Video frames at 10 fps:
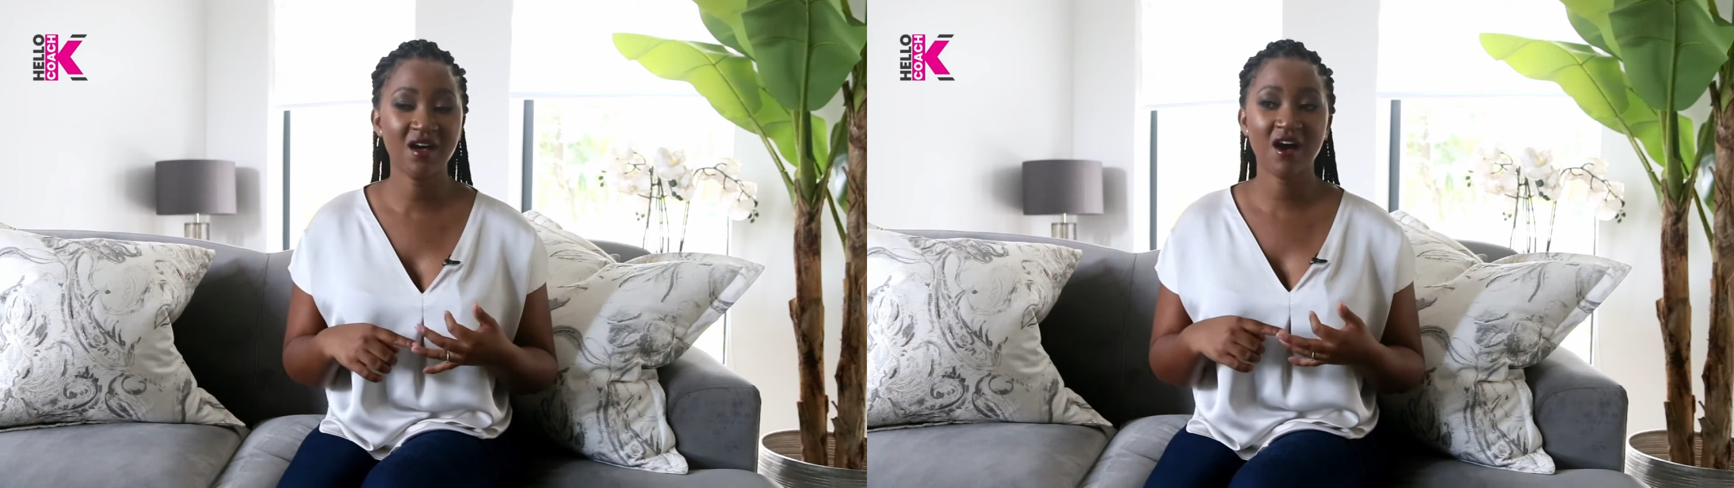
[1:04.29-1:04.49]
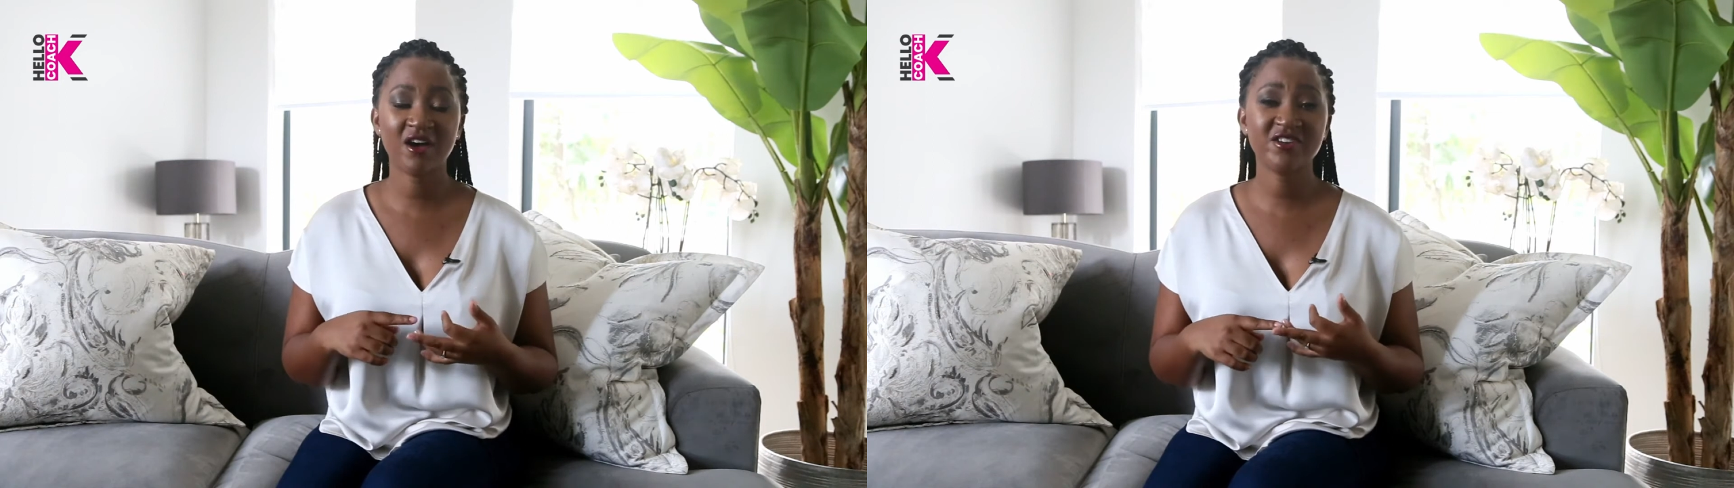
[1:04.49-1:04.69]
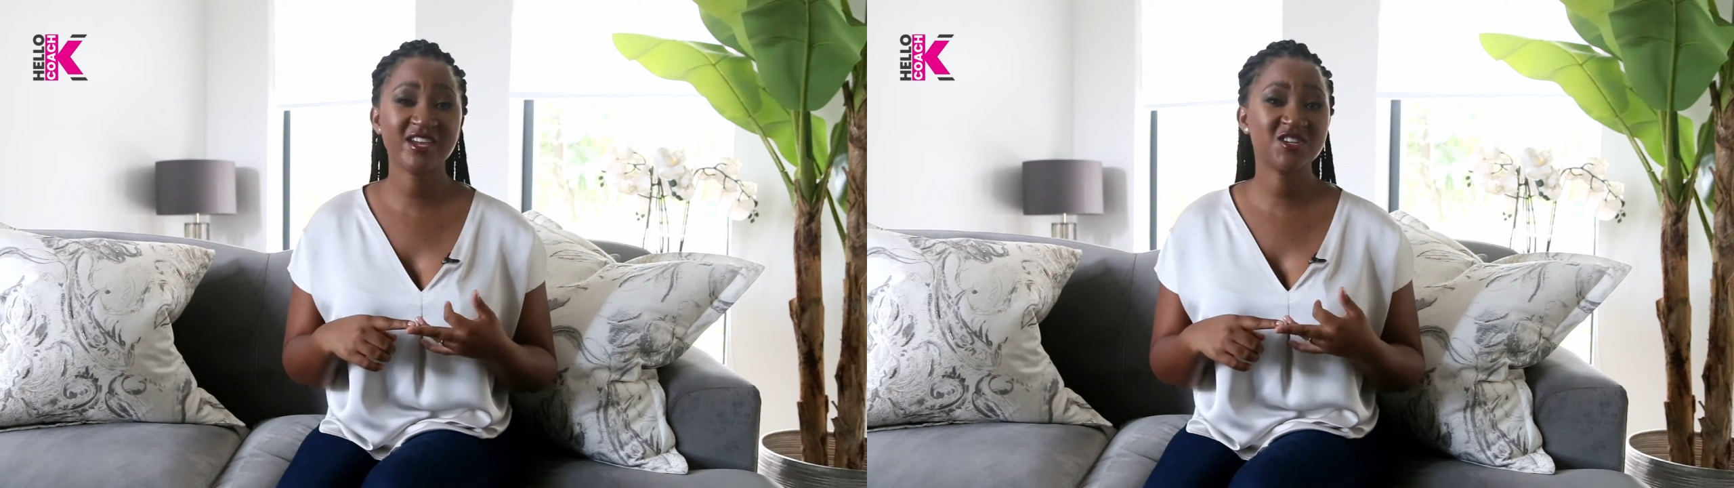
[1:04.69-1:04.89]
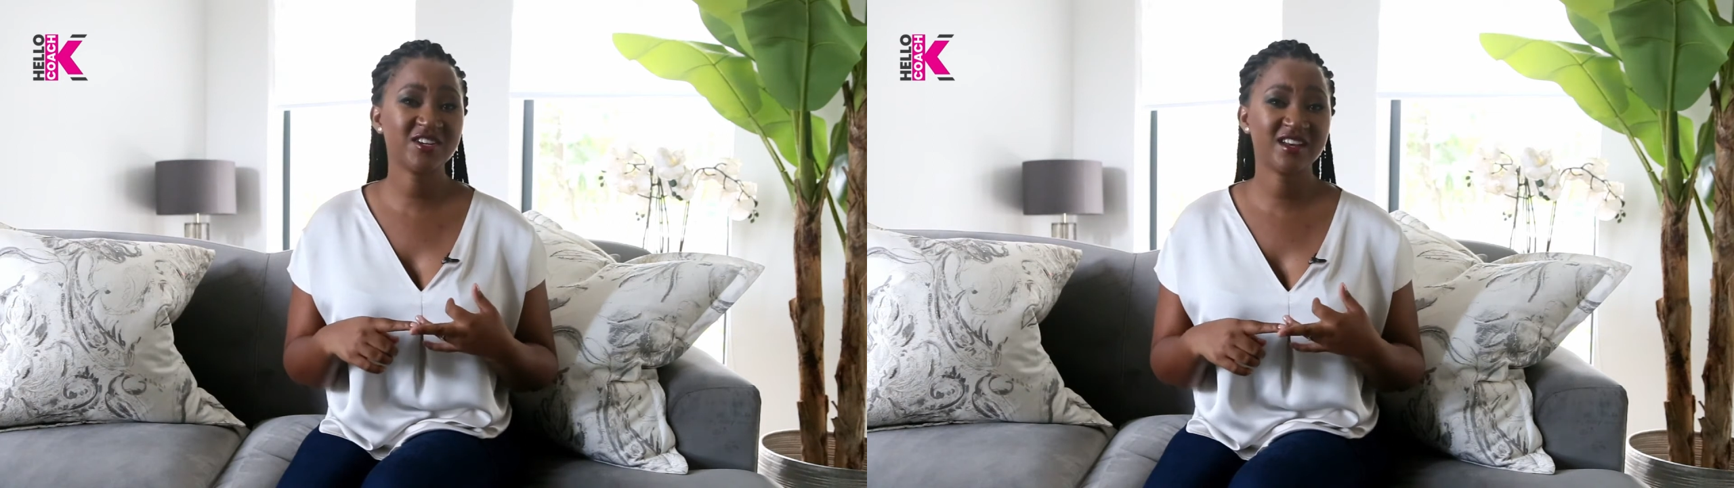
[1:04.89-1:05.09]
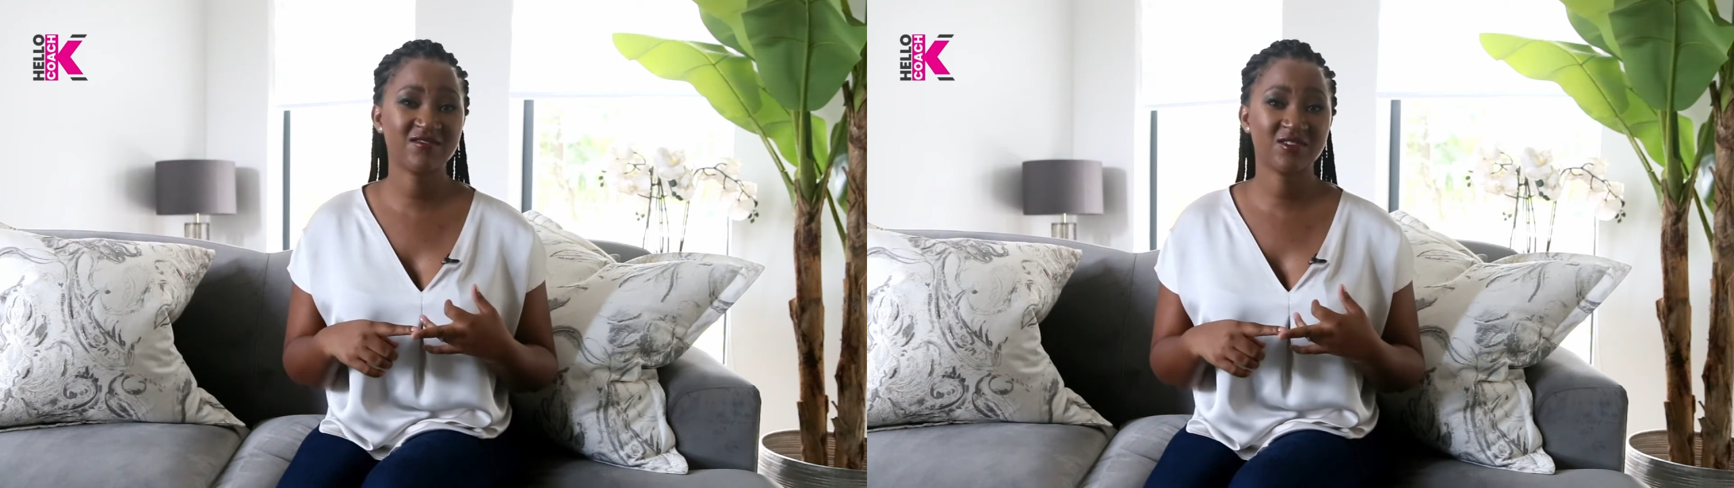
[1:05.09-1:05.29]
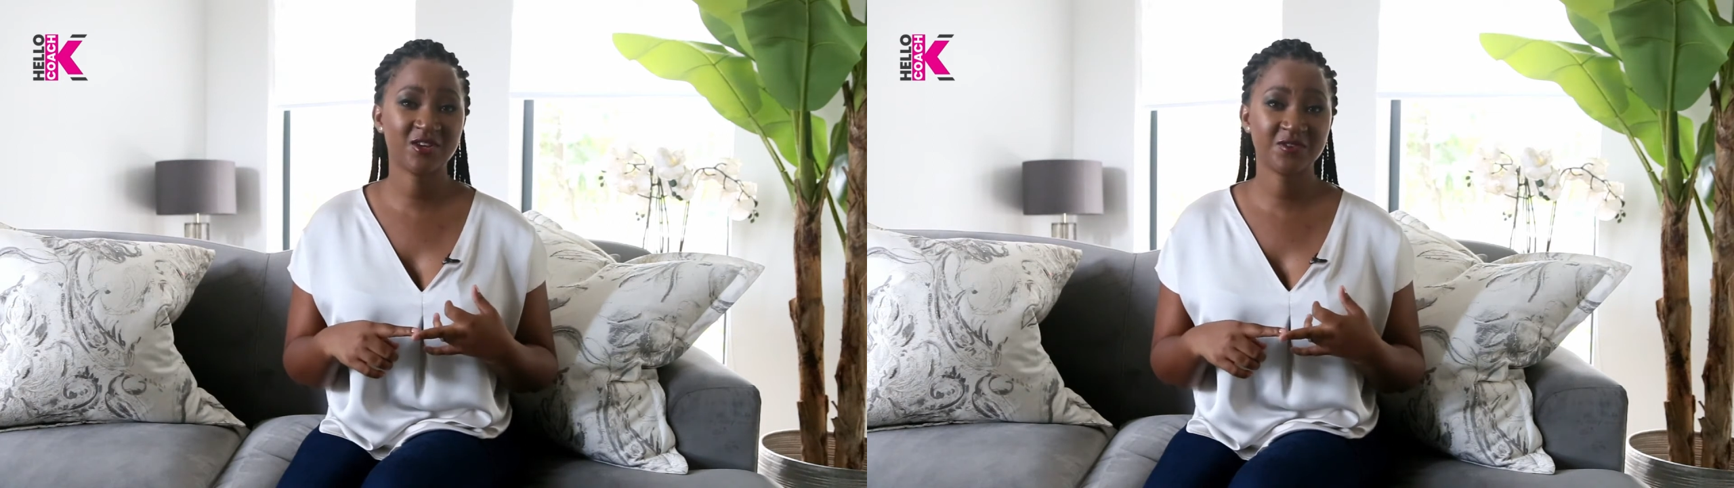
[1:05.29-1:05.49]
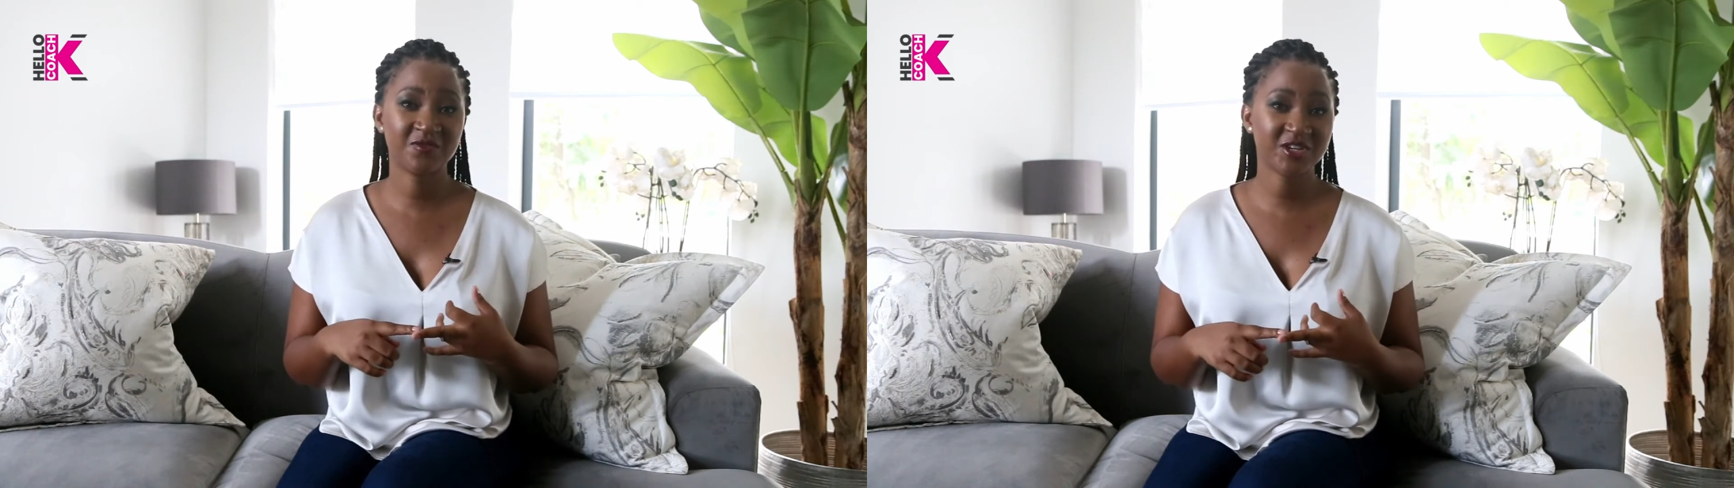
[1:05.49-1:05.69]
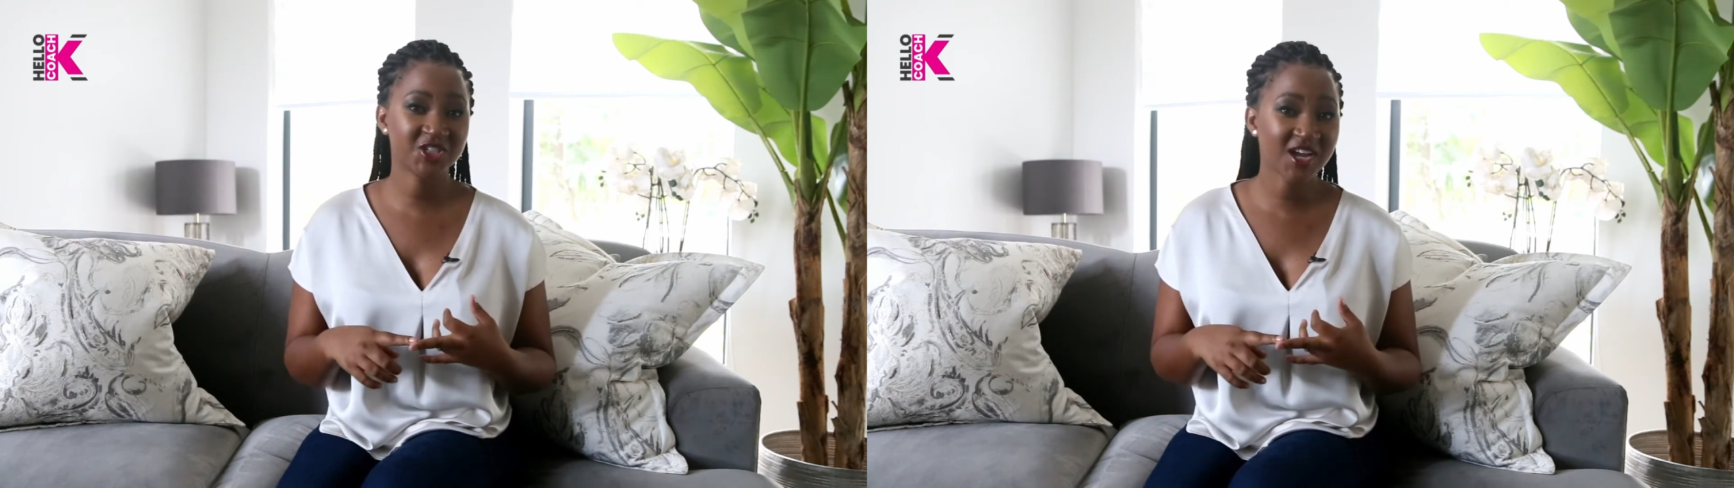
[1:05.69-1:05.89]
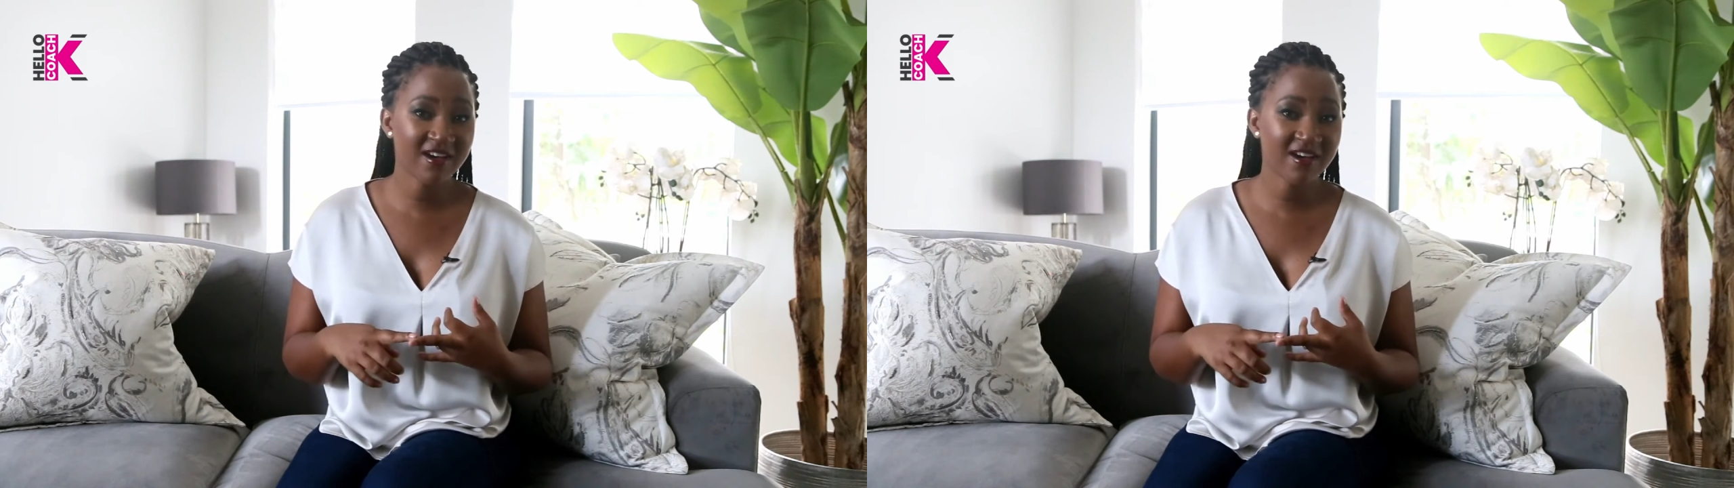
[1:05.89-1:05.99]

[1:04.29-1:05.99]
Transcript: Are you entry level? Are you fresh